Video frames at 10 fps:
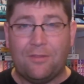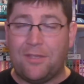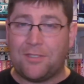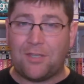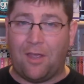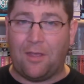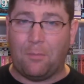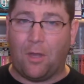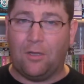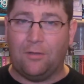This
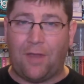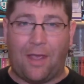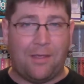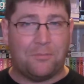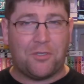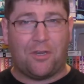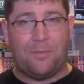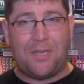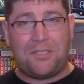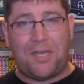time I am going to
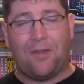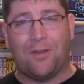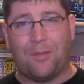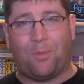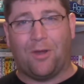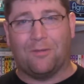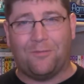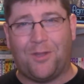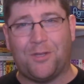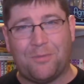be tearing apart
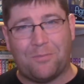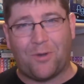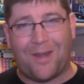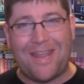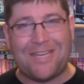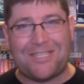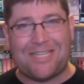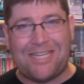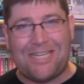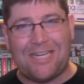volume number
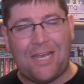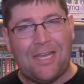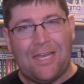18.